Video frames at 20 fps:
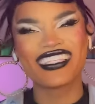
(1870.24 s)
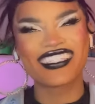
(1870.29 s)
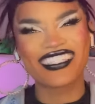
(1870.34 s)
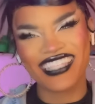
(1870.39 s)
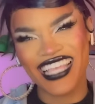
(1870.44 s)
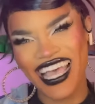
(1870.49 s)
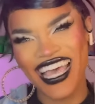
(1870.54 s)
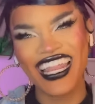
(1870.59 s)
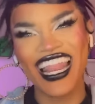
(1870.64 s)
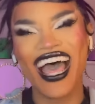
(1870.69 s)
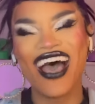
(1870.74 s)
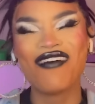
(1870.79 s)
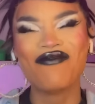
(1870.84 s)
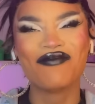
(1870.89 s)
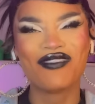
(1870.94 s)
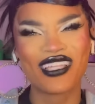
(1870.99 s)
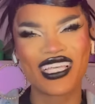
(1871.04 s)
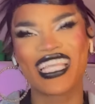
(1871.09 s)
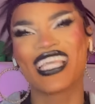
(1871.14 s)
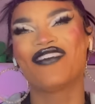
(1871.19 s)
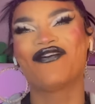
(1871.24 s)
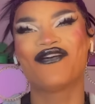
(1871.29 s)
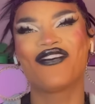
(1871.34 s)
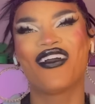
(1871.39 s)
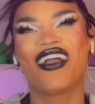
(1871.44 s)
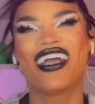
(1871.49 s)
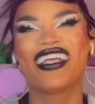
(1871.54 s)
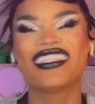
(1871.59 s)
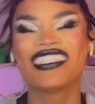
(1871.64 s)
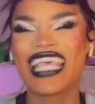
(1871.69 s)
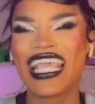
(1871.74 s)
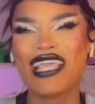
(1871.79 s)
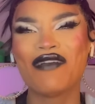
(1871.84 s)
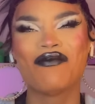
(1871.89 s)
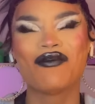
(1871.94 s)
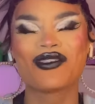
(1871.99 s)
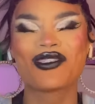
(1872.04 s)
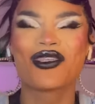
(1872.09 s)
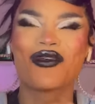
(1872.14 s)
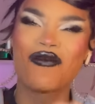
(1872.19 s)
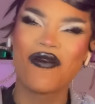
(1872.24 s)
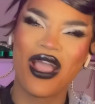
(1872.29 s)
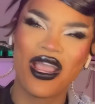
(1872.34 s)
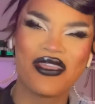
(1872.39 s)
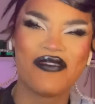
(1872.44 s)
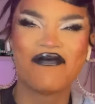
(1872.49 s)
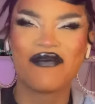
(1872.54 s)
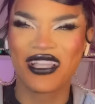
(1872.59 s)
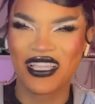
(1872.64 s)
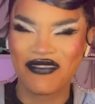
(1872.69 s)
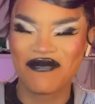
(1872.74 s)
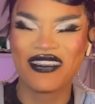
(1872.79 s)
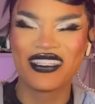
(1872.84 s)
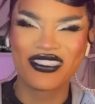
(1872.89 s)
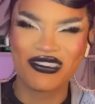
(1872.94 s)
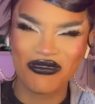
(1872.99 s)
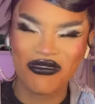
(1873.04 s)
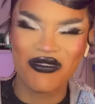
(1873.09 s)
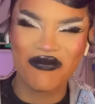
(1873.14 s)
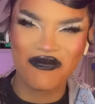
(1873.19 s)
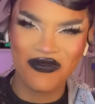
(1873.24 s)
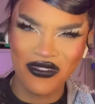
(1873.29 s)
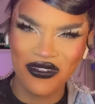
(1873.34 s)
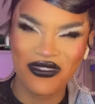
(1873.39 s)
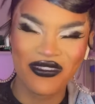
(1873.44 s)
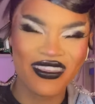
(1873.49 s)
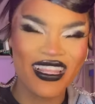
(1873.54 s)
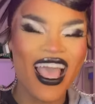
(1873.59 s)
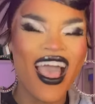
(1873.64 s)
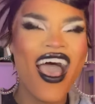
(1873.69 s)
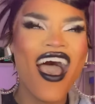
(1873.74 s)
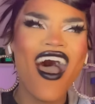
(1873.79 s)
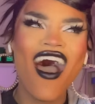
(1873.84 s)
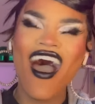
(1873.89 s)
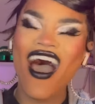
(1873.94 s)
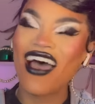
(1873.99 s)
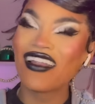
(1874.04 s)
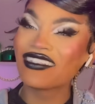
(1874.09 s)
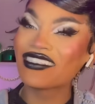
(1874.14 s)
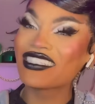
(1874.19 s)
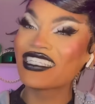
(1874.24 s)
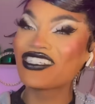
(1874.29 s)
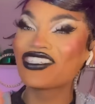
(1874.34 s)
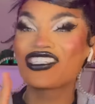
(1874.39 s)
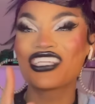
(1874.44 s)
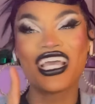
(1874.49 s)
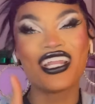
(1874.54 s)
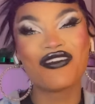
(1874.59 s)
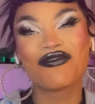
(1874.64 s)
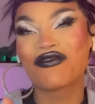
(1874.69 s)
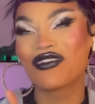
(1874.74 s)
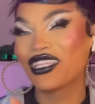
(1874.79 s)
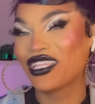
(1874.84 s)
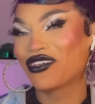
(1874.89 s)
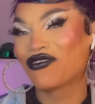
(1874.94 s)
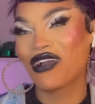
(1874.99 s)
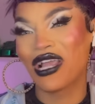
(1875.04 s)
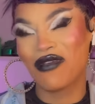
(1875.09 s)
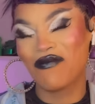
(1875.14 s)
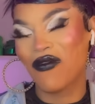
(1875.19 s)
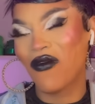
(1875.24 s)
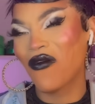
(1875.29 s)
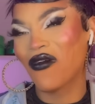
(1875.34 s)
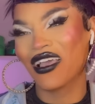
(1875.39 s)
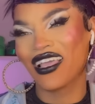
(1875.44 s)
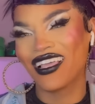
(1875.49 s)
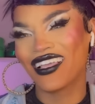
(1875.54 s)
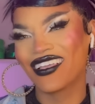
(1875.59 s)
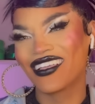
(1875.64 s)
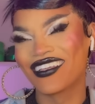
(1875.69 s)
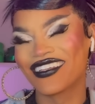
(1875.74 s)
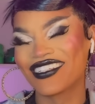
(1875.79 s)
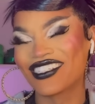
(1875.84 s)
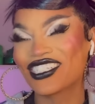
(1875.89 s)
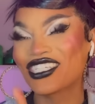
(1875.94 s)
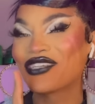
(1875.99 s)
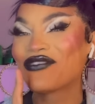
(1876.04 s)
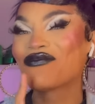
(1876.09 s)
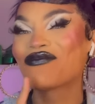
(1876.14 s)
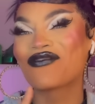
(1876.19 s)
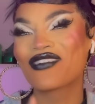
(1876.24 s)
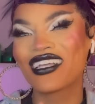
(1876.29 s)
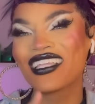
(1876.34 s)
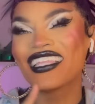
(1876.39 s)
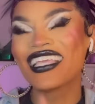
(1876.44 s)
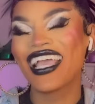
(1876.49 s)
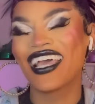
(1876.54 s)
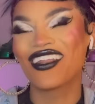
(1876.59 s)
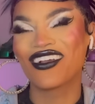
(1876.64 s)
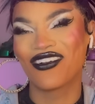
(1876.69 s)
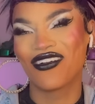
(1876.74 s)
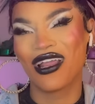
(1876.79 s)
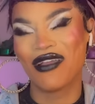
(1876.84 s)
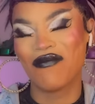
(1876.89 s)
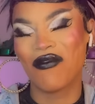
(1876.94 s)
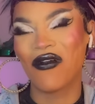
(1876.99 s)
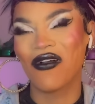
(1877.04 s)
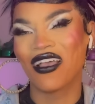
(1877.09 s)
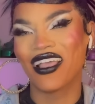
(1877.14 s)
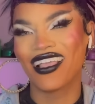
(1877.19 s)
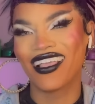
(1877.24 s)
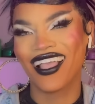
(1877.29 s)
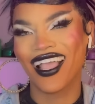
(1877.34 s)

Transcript: said, I'm looking for a table, so why are you bringing me to a booth? Honestly, she had a really great point. She really had a great point.